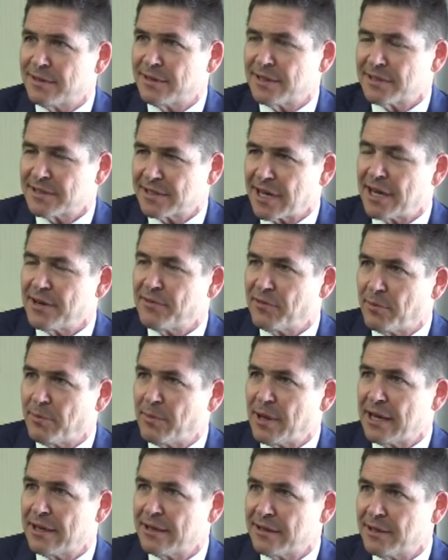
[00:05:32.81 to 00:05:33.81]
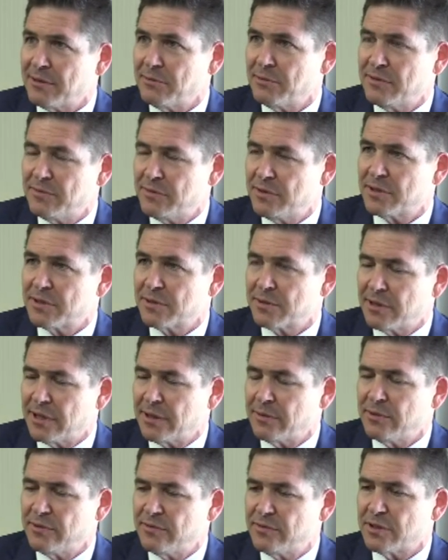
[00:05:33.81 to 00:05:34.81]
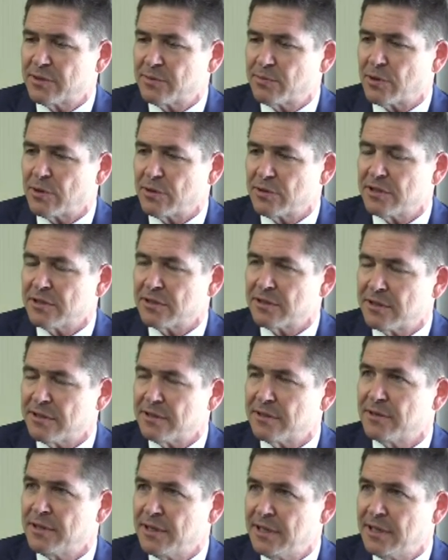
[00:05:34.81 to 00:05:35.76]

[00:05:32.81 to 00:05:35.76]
aside from that that we've just, that we've just purchased to